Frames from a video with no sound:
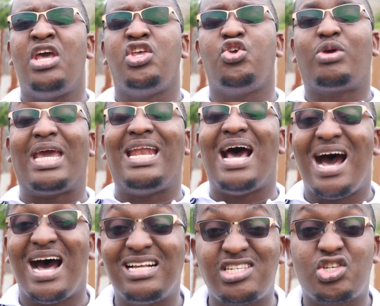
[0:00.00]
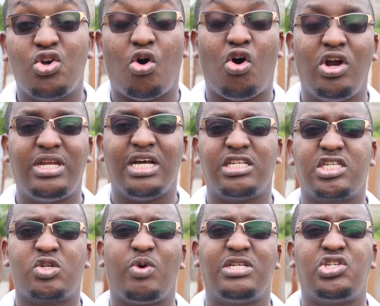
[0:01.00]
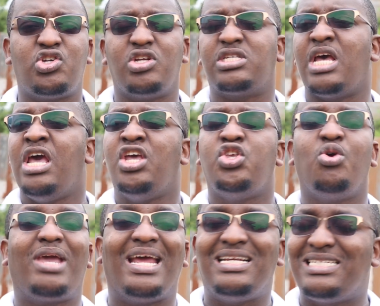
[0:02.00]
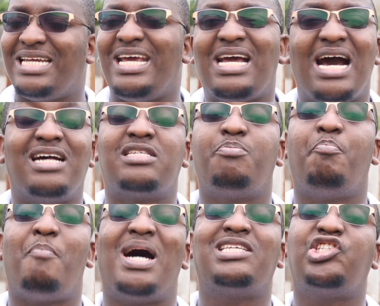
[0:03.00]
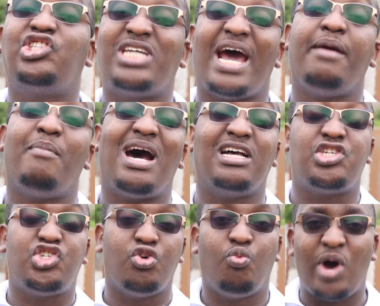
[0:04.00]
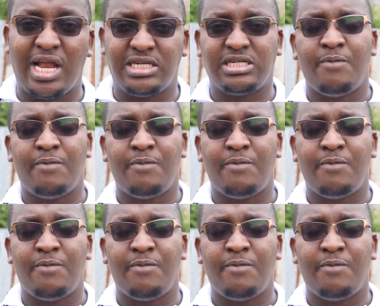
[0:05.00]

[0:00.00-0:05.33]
You can ask your audience questions. You can take as much time as you want.